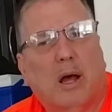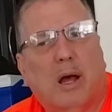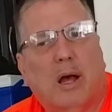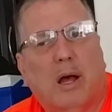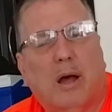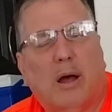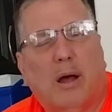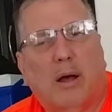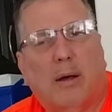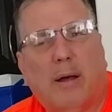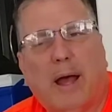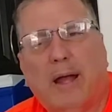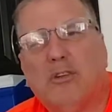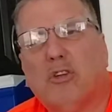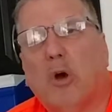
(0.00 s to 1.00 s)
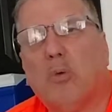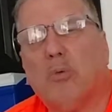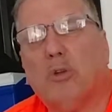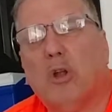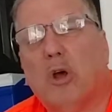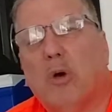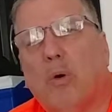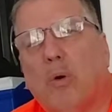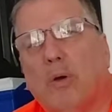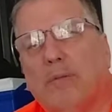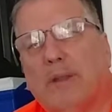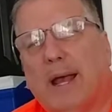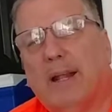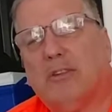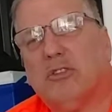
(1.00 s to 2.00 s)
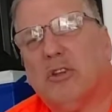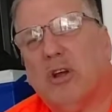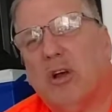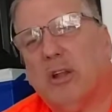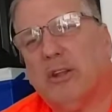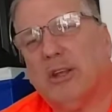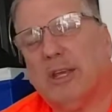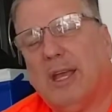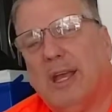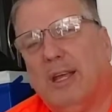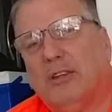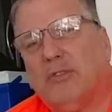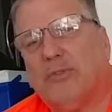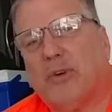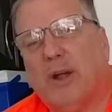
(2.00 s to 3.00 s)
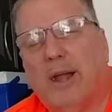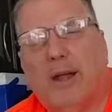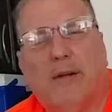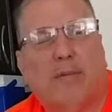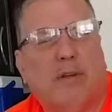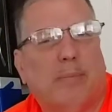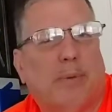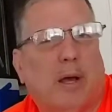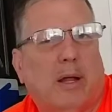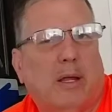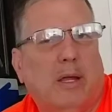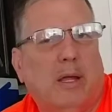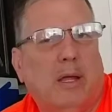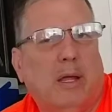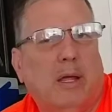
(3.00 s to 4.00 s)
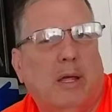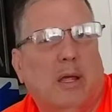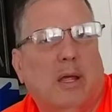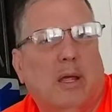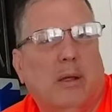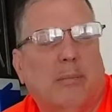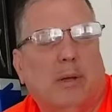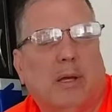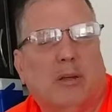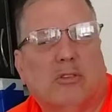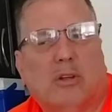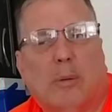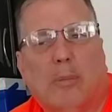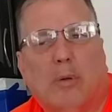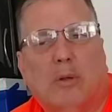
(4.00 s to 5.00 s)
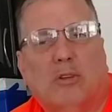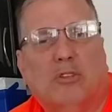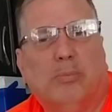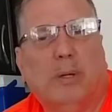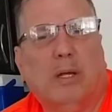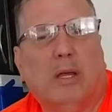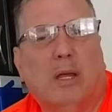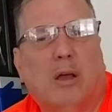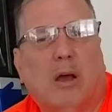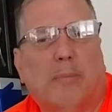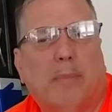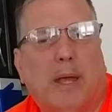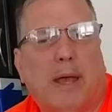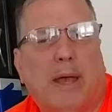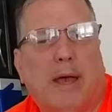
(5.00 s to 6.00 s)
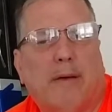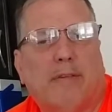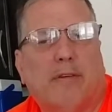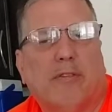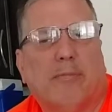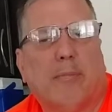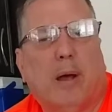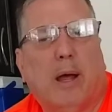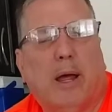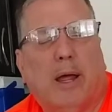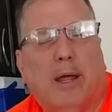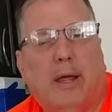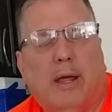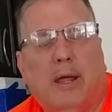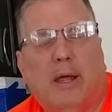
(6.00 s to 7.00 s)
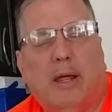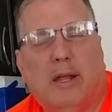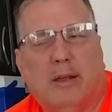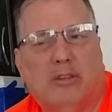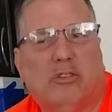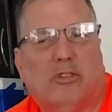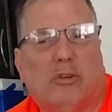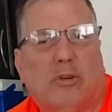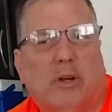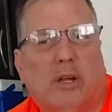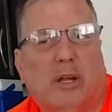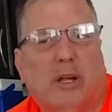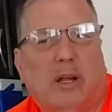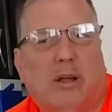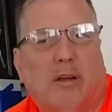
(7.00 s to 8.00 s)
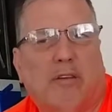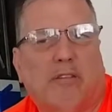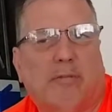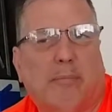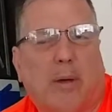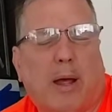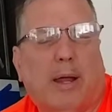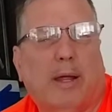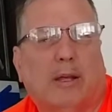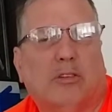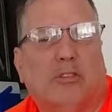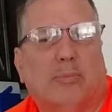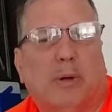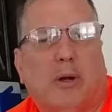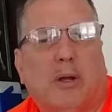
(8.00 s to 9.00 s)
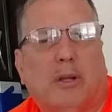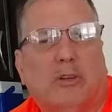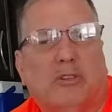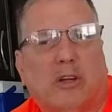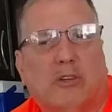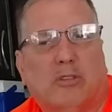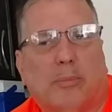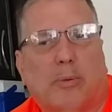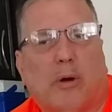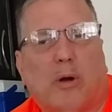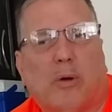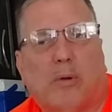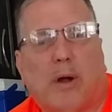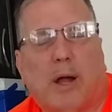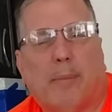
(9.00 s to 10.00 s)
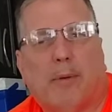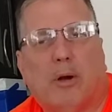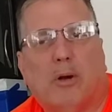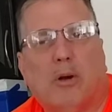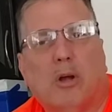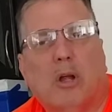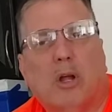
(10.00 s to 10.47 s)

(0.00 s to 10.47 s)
I don't know if that's the case for everybody, because I'm only speaking on behalf of my history, of my experience as a programmer.